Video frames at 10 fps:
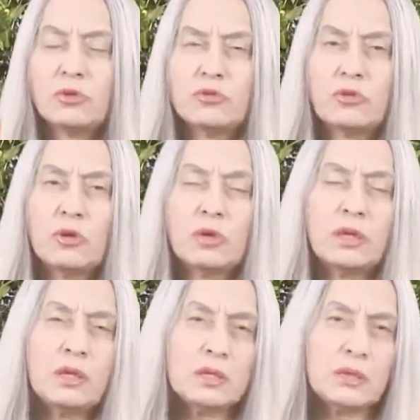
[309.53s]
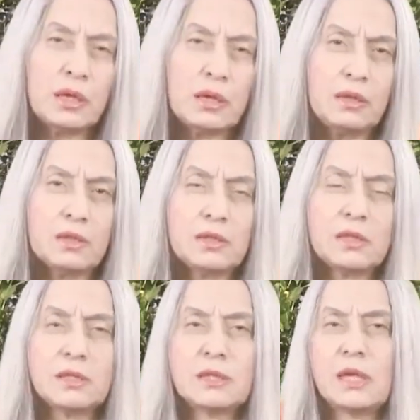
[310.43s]
to your inner
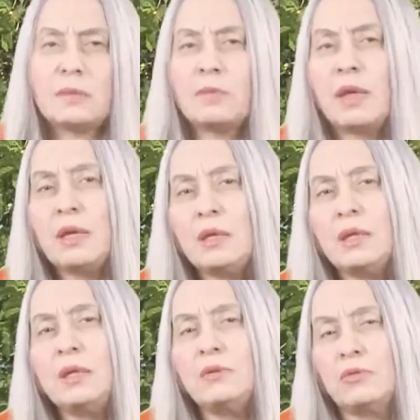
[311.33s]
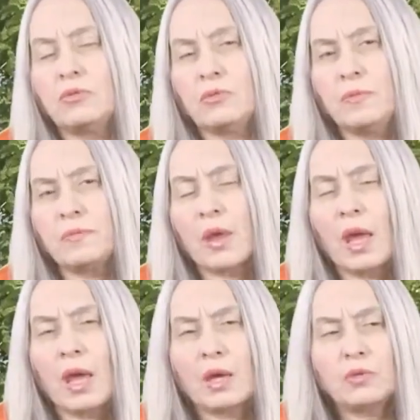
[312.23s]
tendencies that may lead you
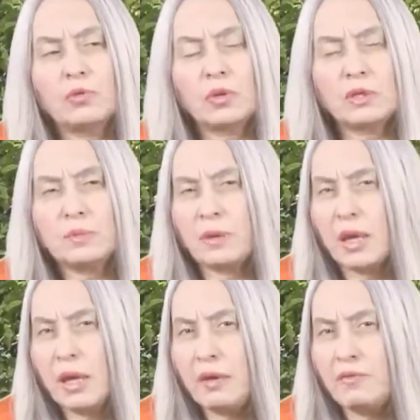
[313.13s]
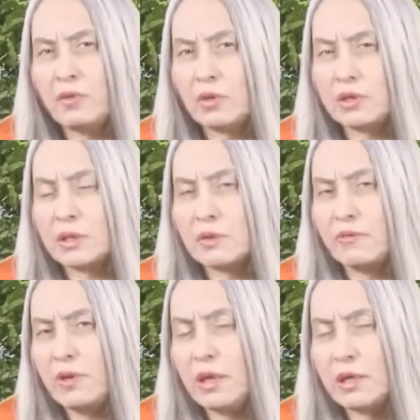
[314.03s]
towards behaviors,
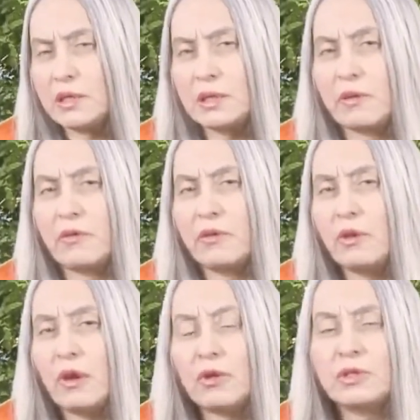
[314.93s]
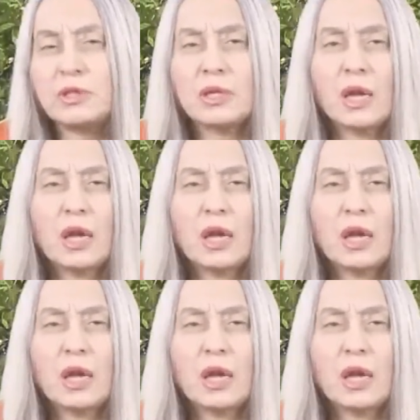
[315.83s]
feelings, and thoughts